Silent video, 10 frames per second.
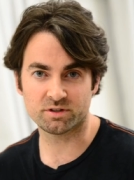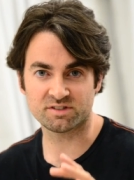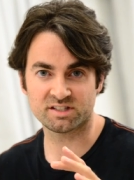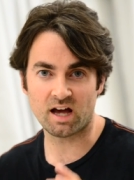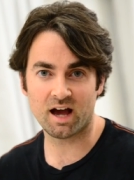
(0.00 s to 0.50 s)
of
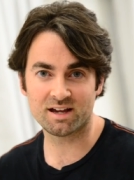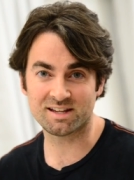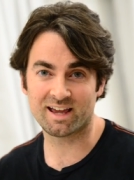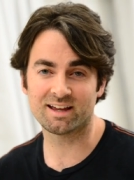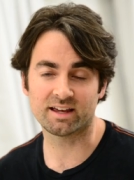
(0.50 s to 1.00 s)

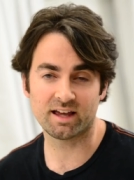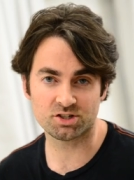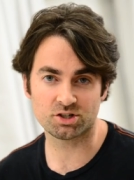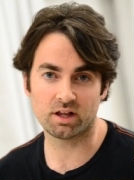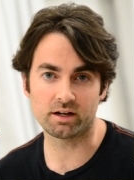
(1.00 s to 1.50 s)
size and
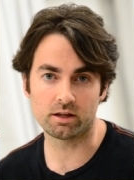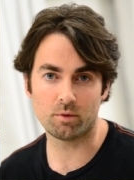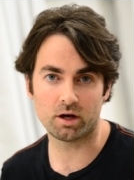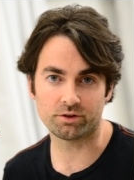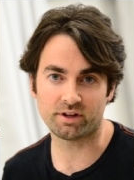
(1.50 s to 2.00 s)
catch light in the
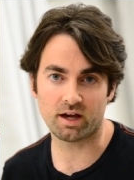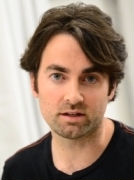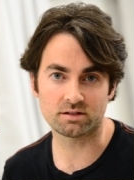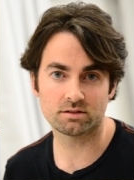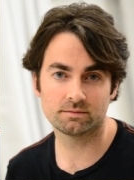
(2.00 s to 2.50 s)
model's
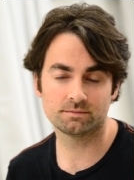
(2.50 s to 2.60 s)
eyes.